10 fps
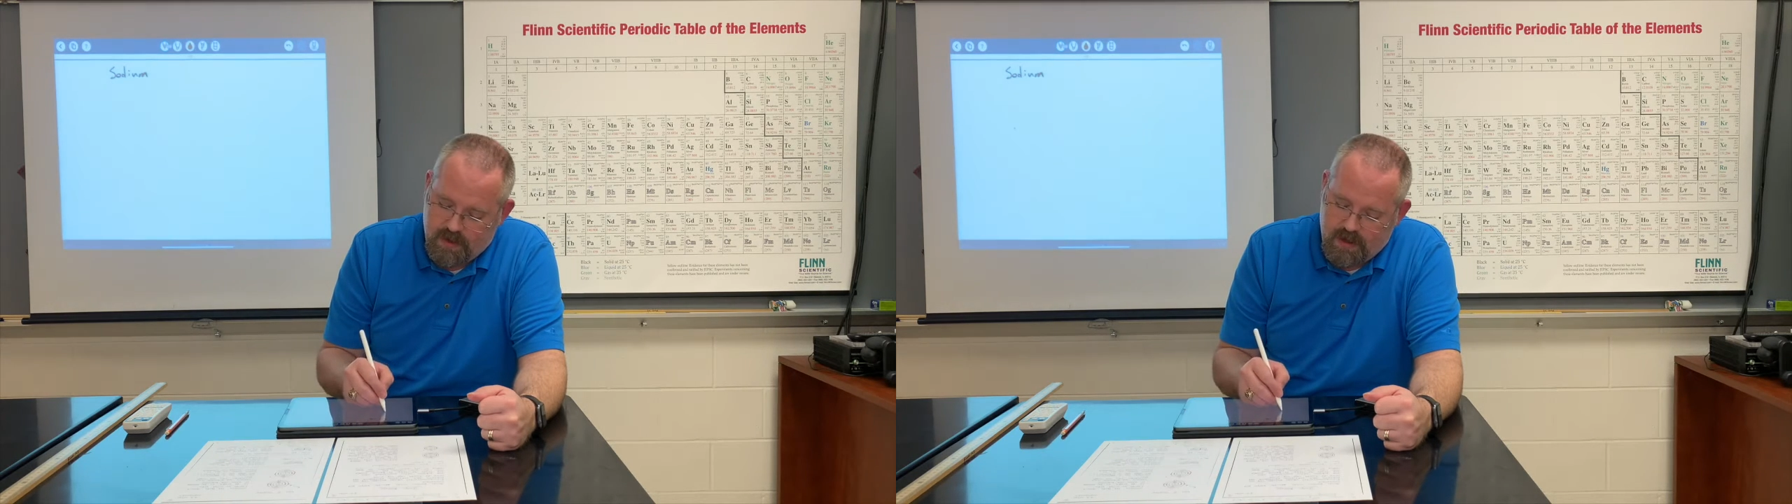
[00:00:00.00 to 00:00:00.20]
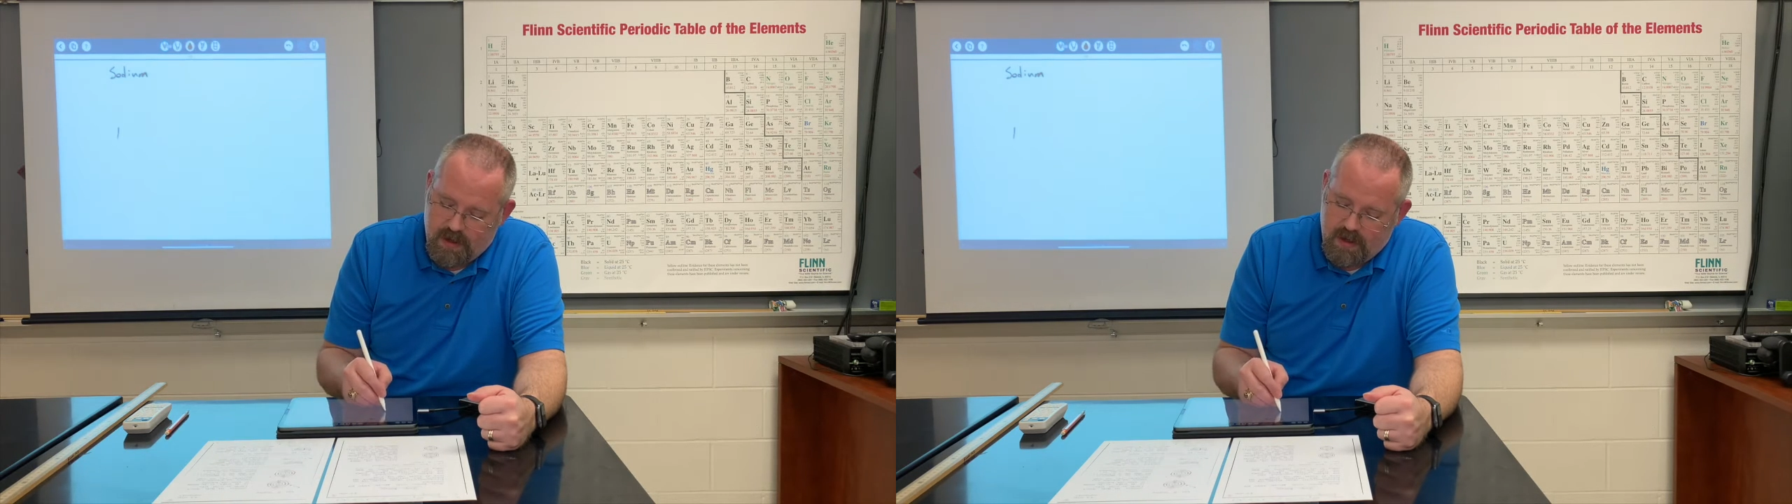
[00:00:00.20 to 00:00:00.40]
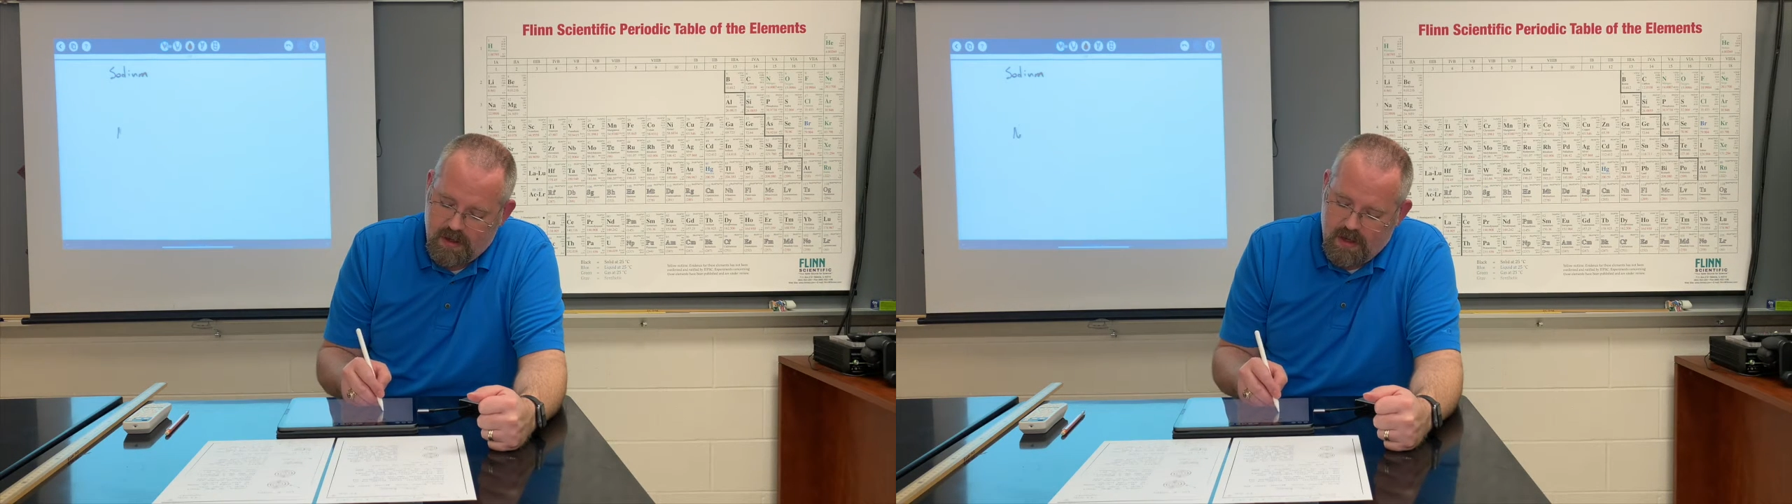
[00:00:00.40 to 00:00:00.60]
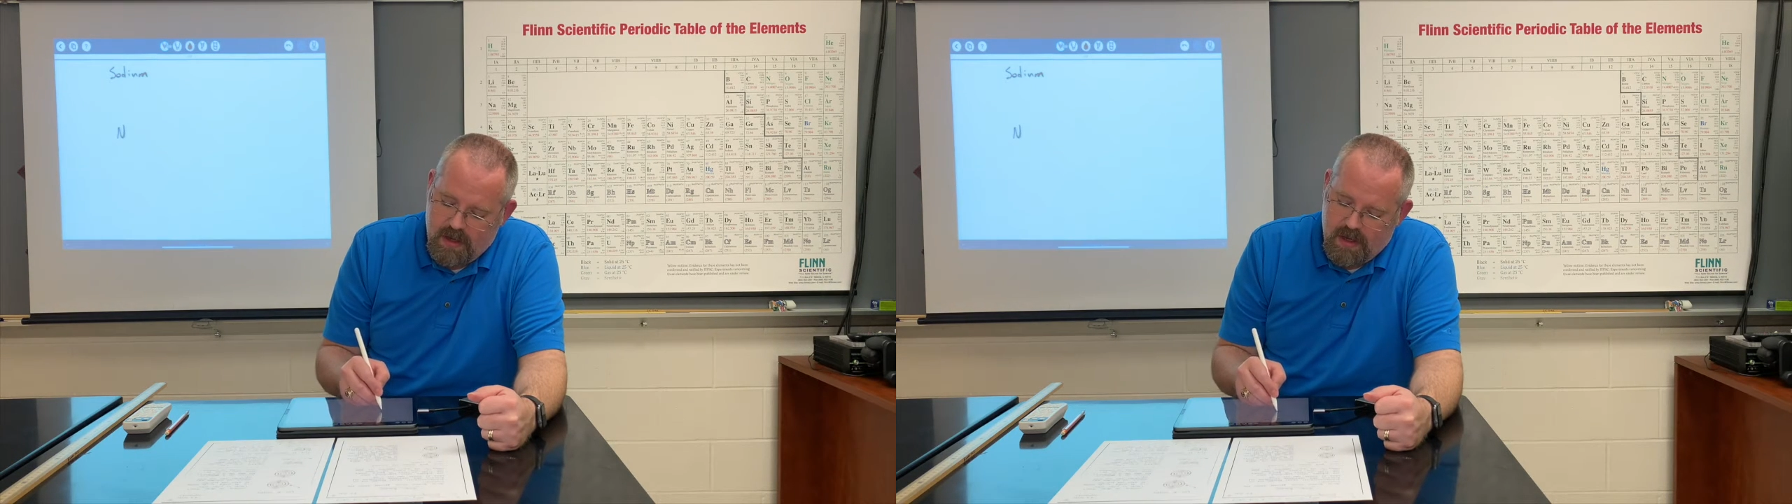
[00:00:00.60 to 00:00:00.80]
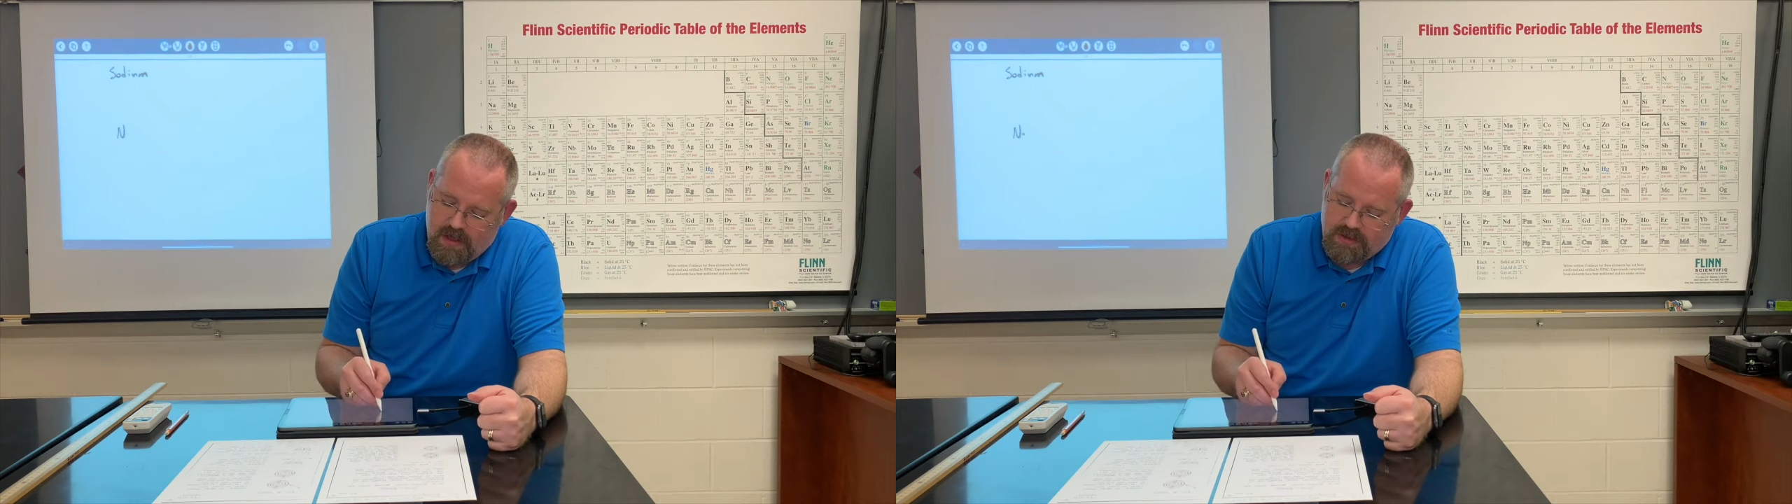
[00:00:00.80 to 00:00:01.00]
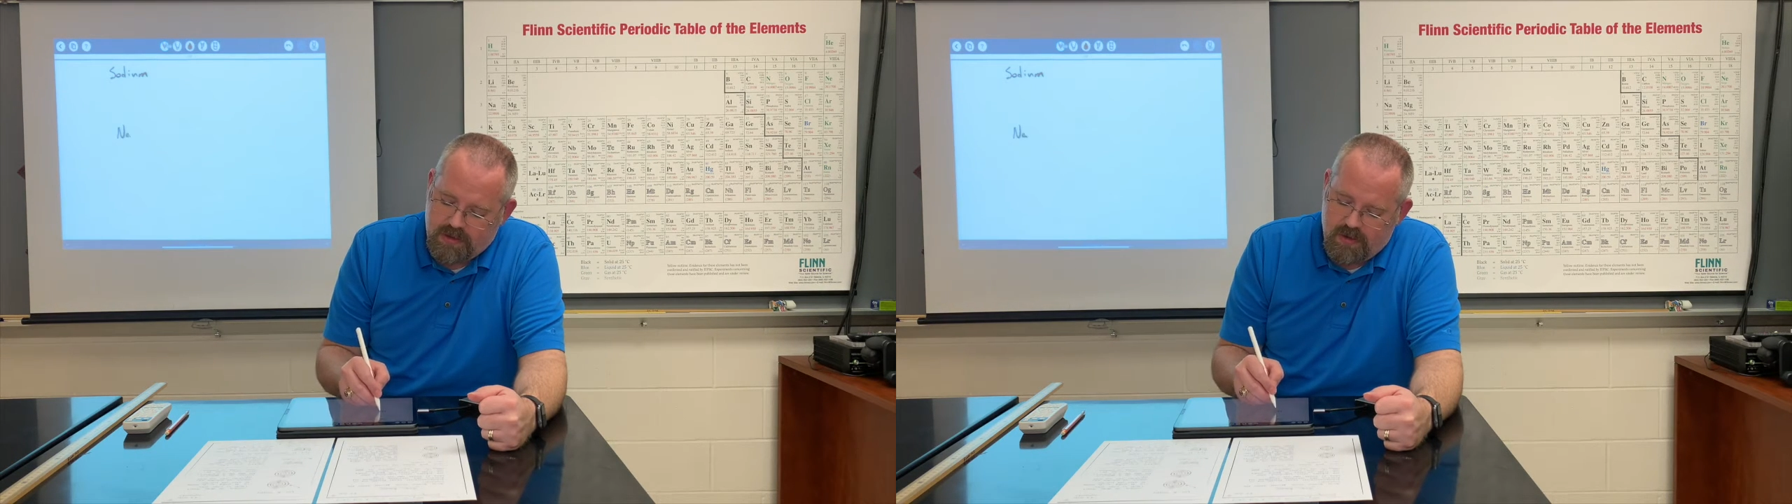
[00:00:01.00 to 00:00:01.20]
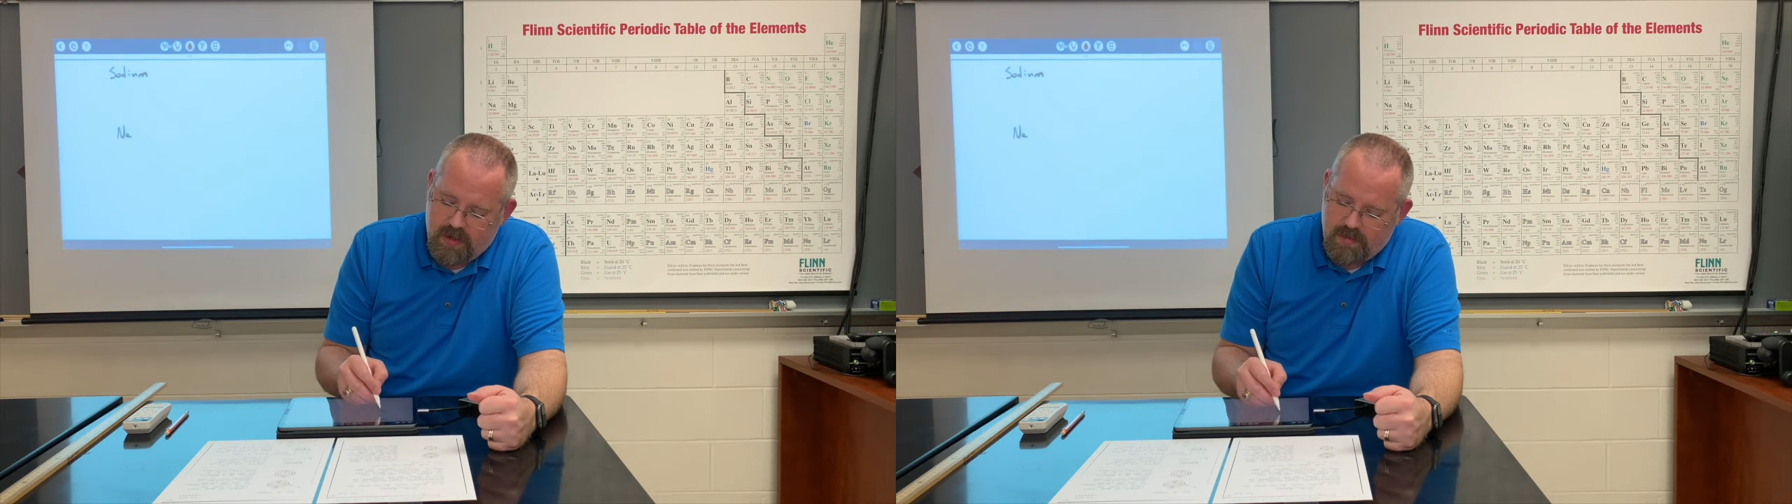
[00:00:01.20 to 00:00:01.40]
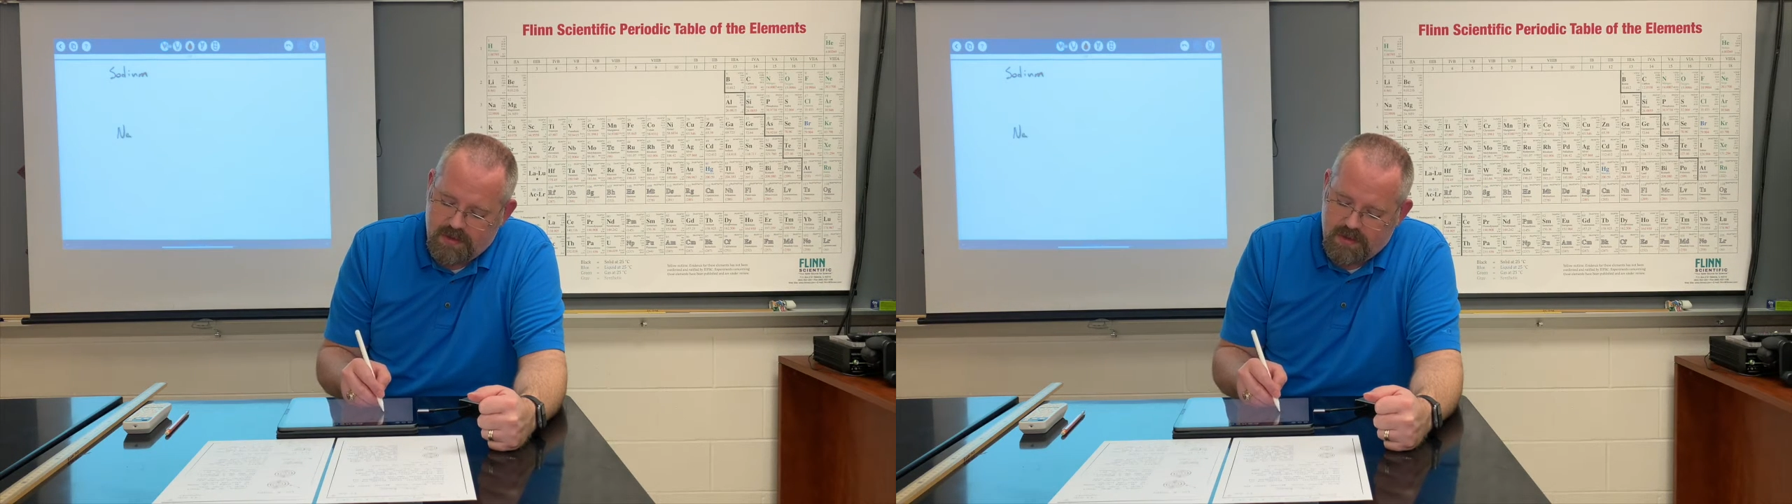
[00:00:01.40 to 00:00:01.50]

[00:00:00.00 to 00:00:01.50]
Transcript: okay, and sodium